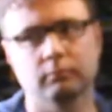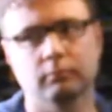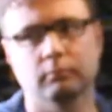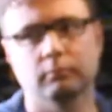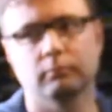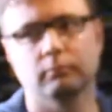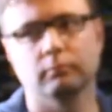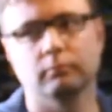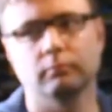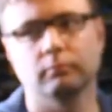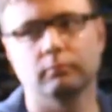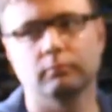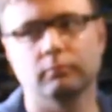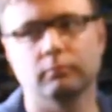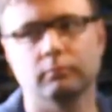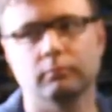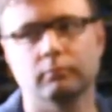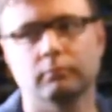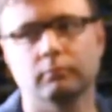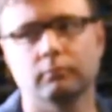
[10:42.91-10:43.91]

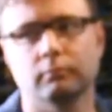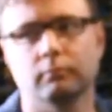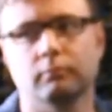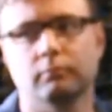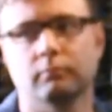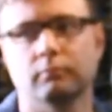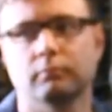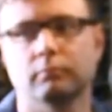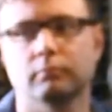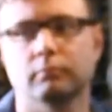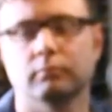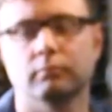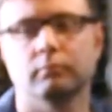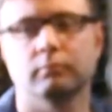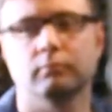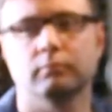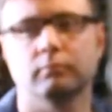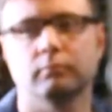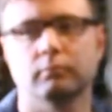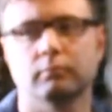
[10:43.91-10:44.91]

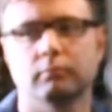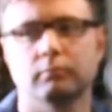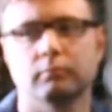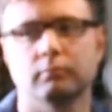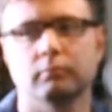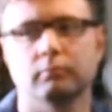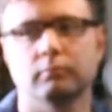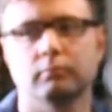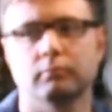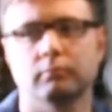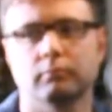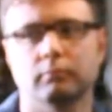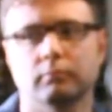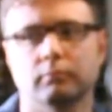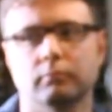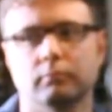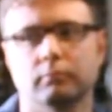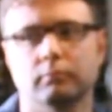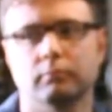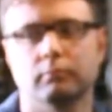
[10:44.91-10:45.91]

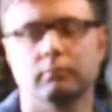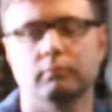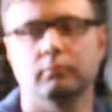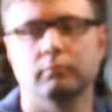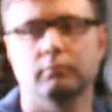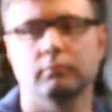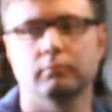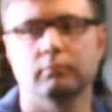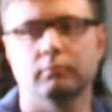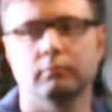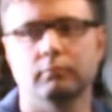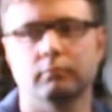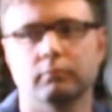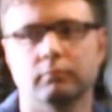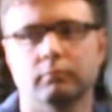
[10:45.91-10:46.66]
This person isn't speaking.